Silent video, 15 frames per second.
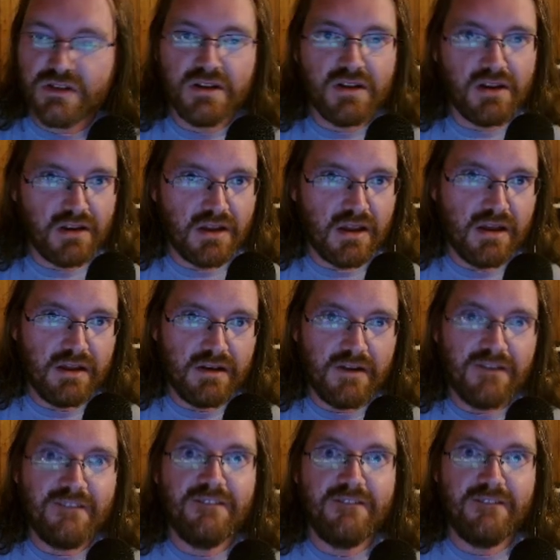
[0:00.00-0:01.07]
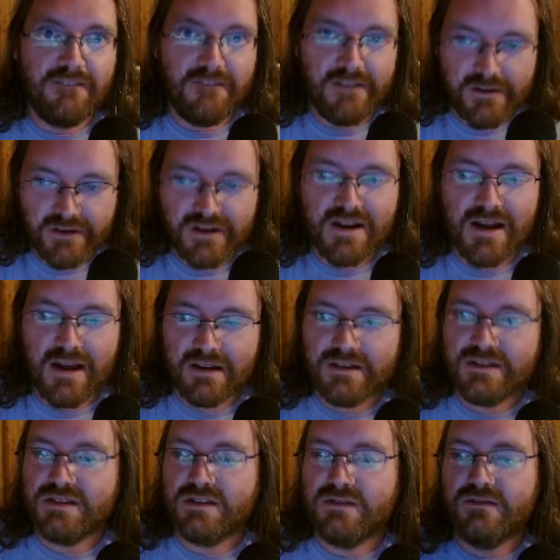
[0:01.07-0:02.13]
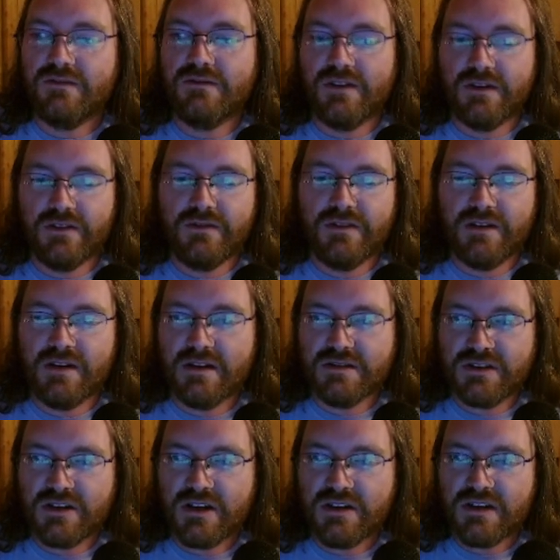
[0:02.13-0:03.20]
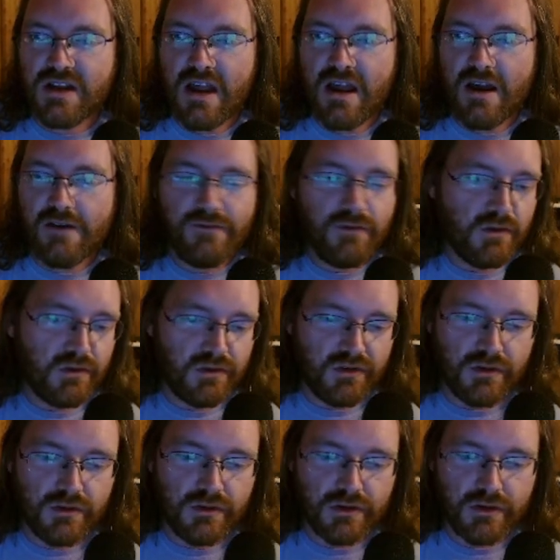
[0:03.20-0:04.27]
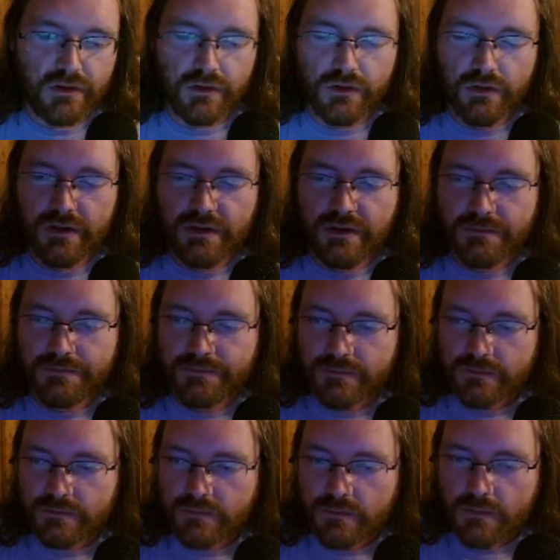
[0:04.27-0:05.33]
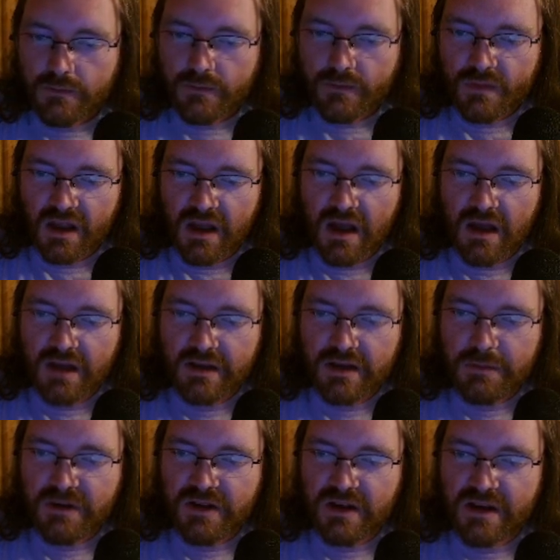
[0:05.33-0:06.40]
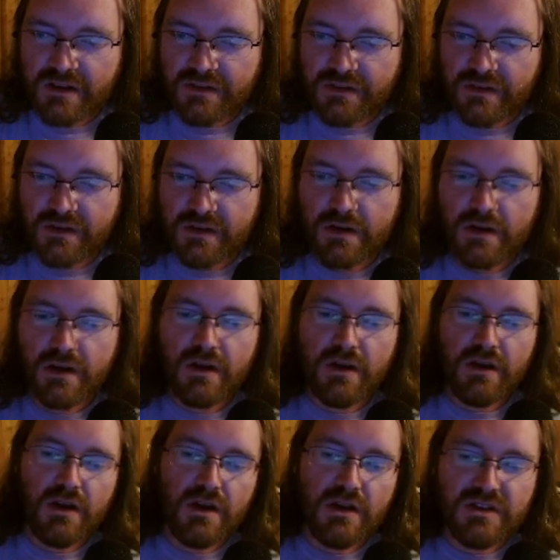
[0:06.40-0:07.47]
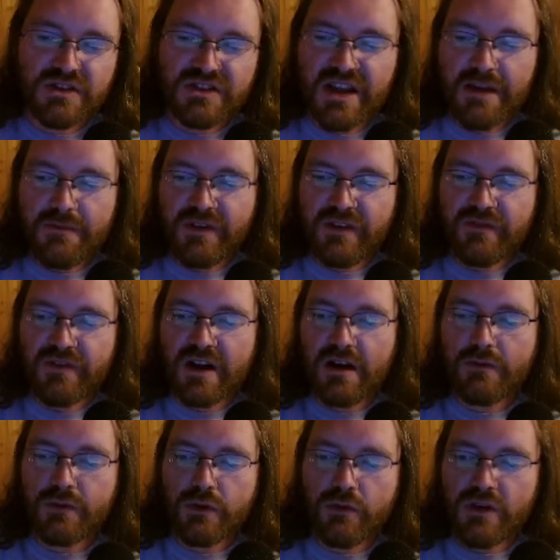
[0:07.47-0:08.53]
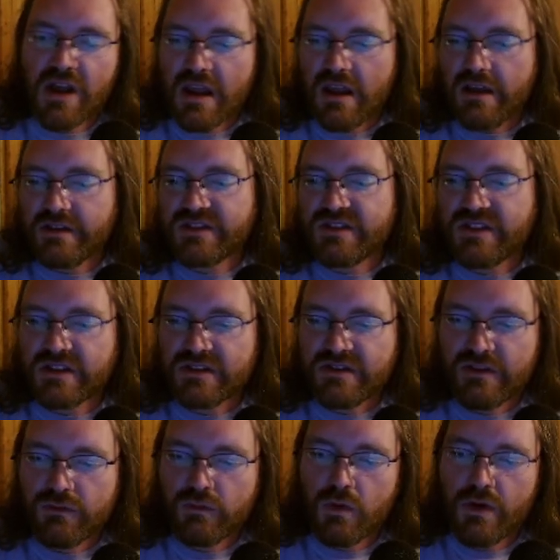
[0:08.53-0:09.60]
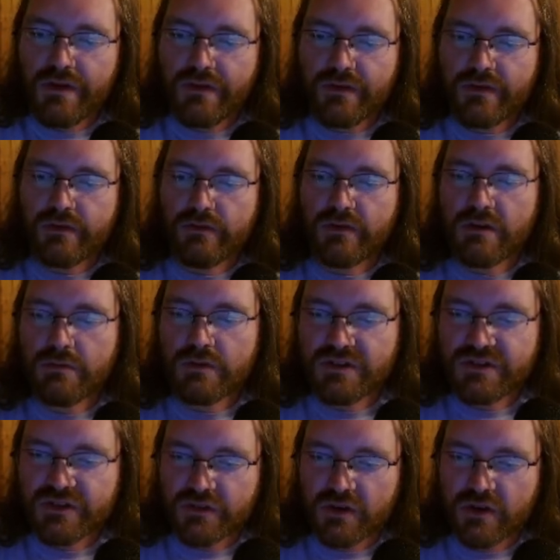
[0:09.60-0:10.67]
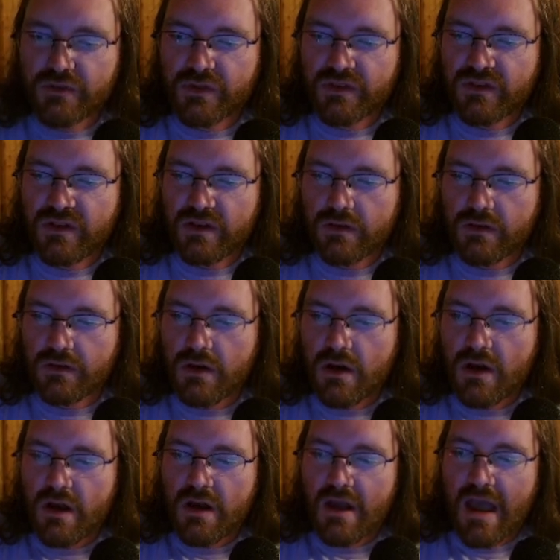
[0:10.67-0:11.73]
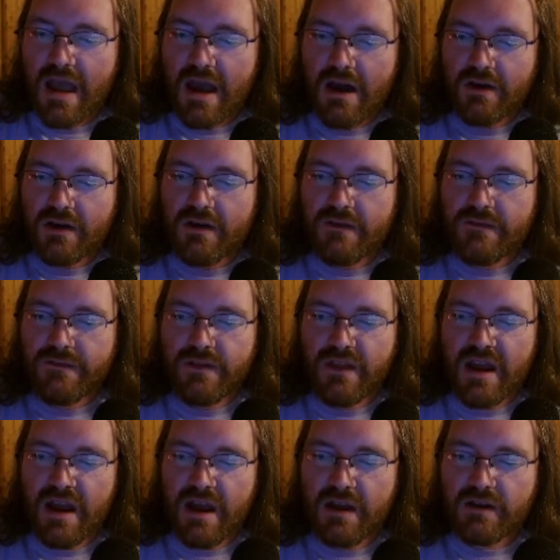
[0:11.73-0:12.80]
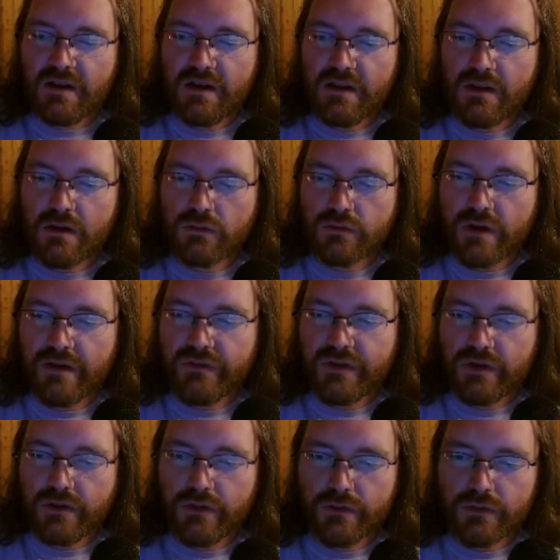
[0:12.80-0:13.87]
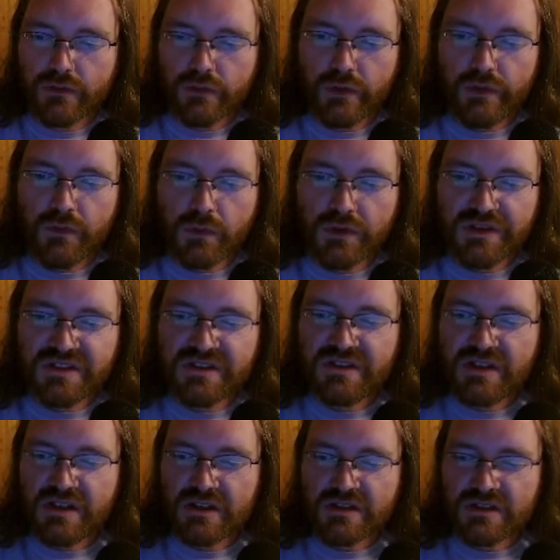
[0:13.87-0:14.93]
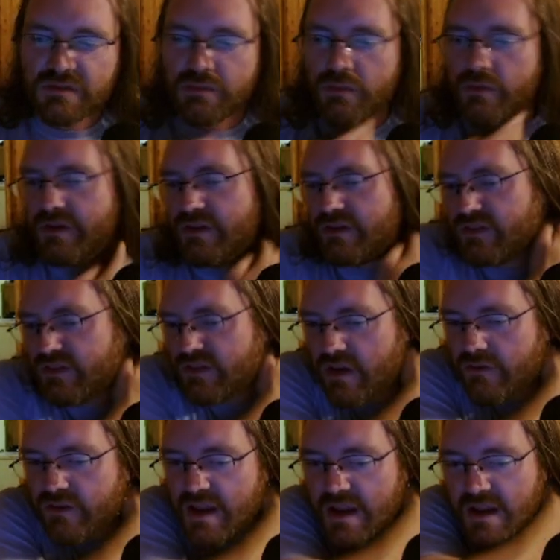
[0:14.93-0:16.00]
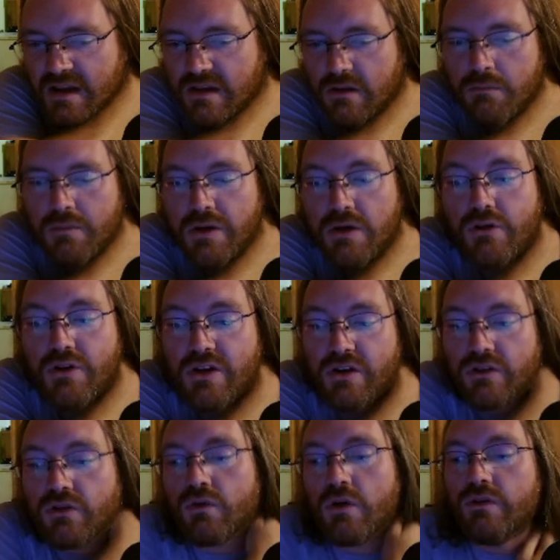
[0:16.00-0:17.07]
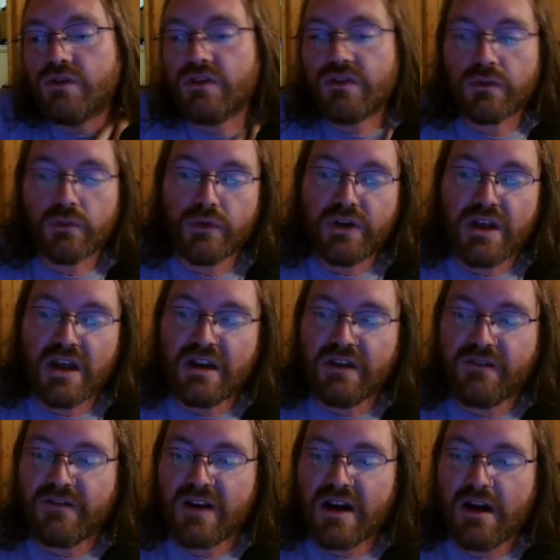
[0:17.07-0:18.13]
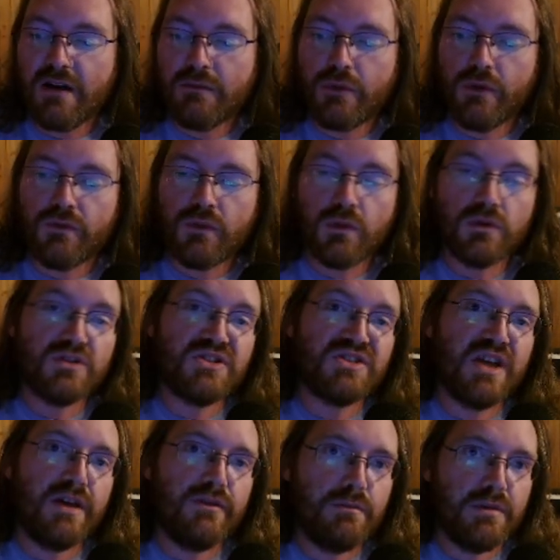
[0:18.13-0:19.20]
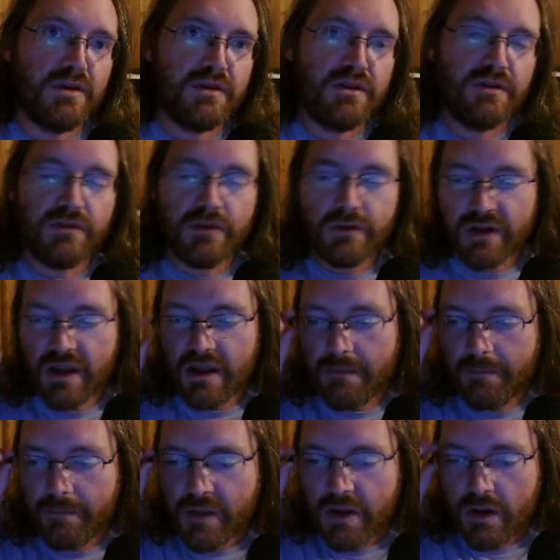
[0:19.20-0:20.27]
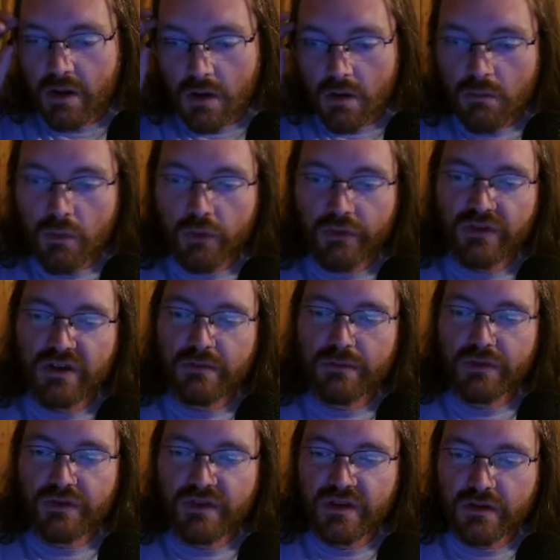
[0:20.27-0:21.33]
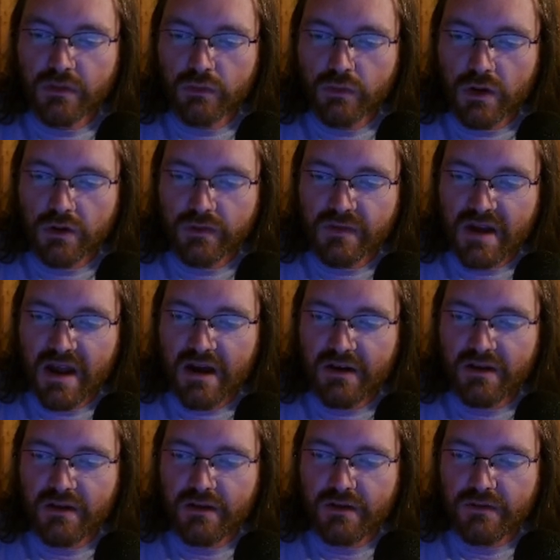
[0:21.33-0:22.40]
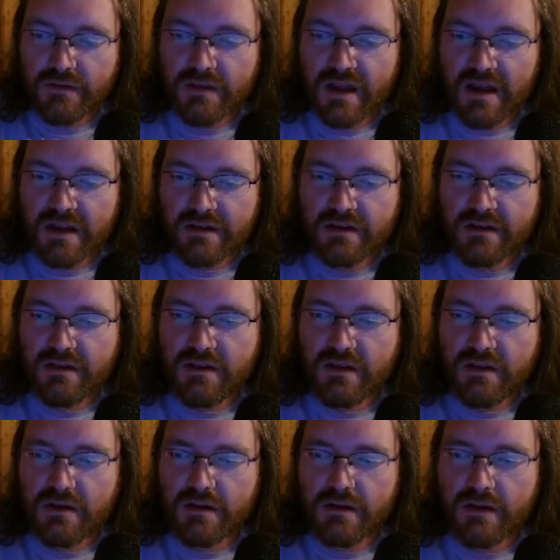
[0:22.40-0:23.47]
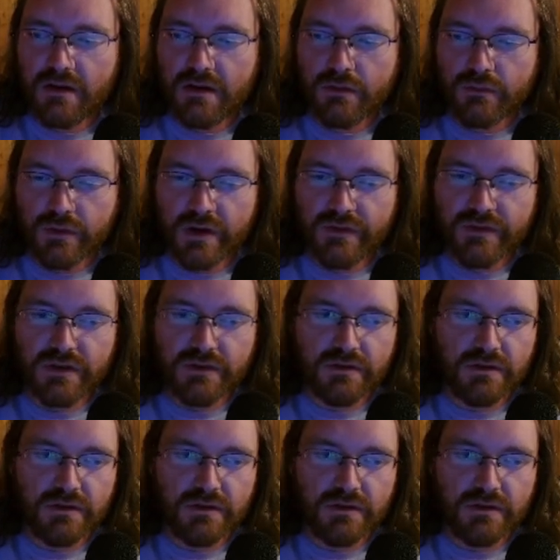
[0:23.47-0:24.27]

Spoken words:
Again, very nice, very, very nice. Cut it in half, you're still looking good. EPS, $7.55, growing to $8.61, so double-digit growth still out of that. And the revenue, $346.78 billion, growing to $385.47 billion. So again, more than 10% growth out of that revenue.